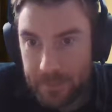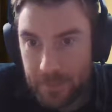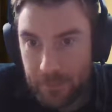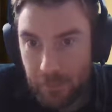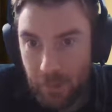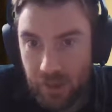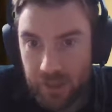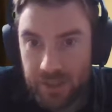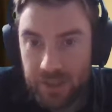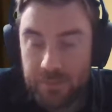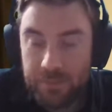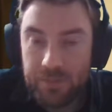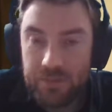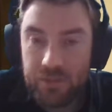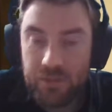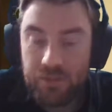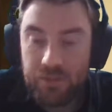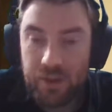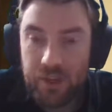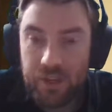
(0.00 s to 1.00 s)
Mire Keeper is
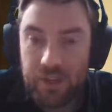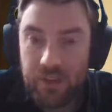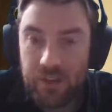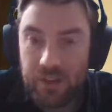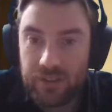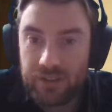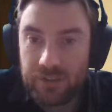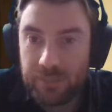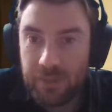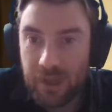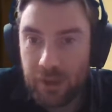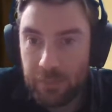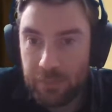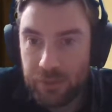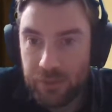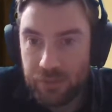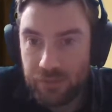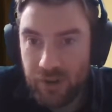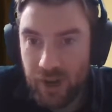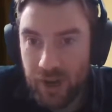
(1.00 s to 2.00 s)
a great card to help
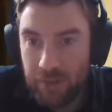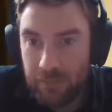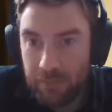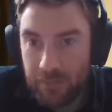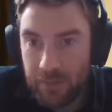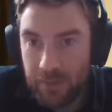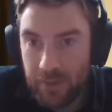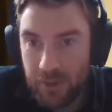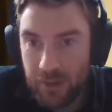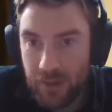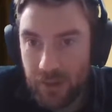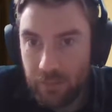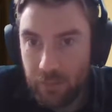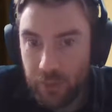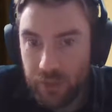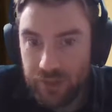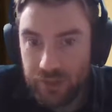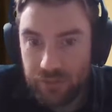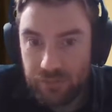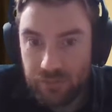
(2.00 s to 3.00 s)
you ramp,
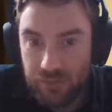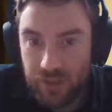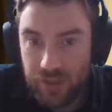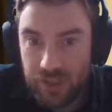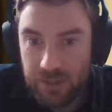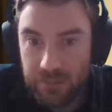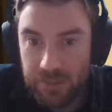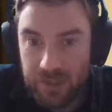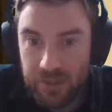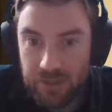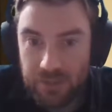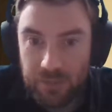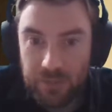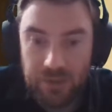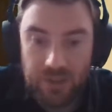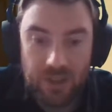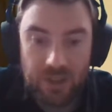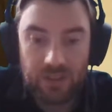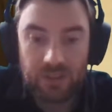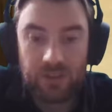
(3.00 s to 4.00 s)
which can really be good
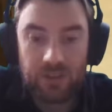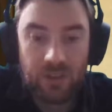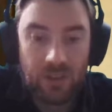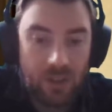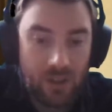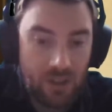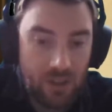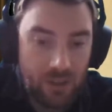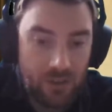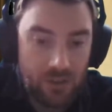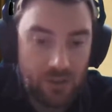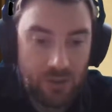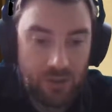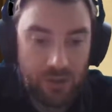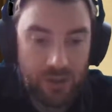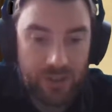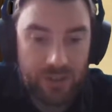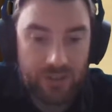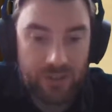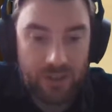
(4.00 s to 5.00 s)
with this.
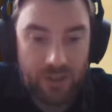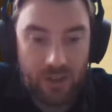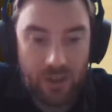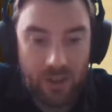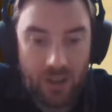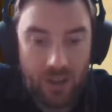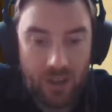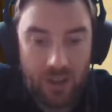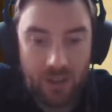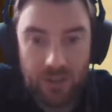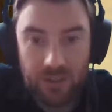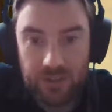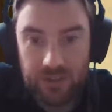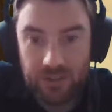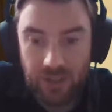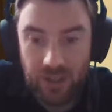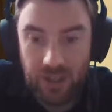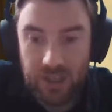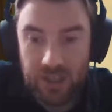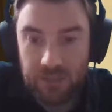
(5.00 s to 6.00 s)
Nourish, the
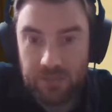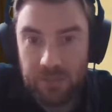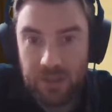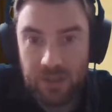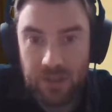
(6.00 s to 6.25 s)
same.